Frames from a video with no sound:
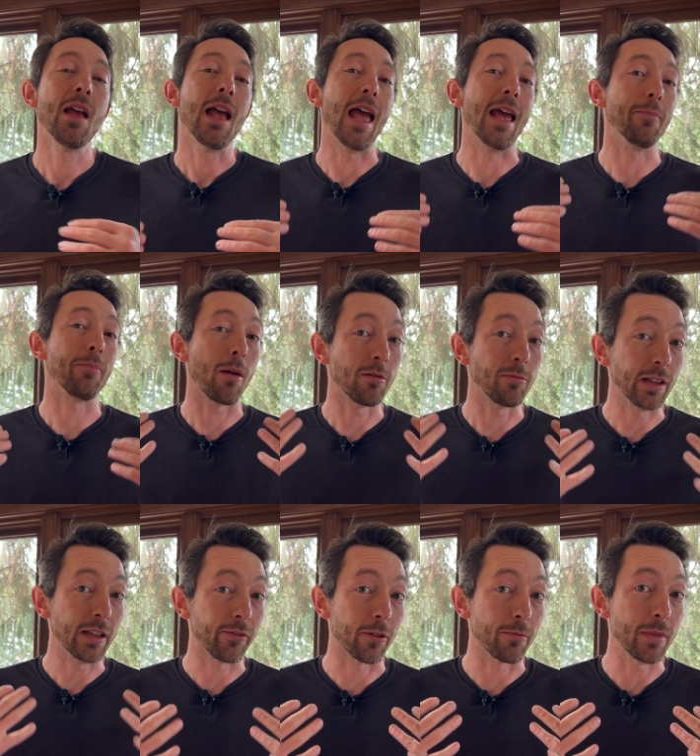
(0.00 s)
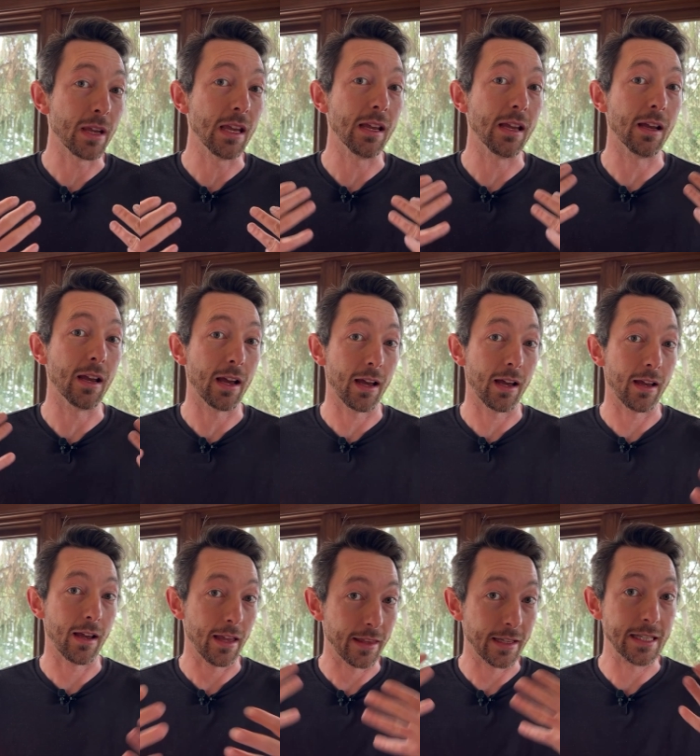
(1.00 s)
And probably for me uh,
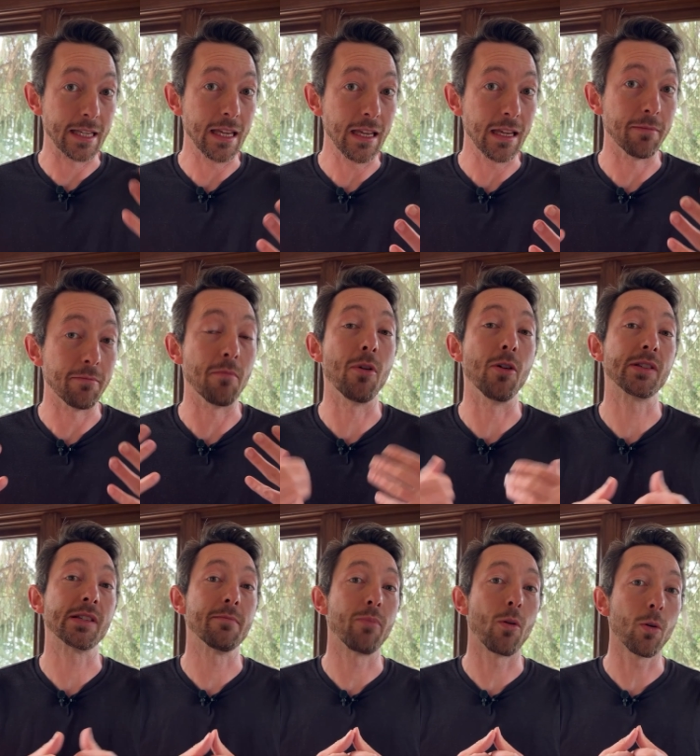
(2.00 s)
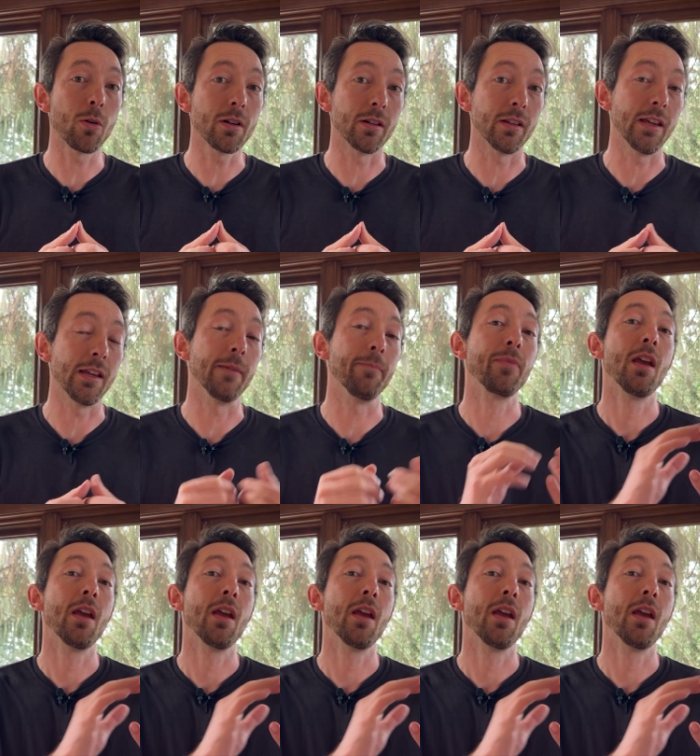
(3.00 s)
and the team, most importantly,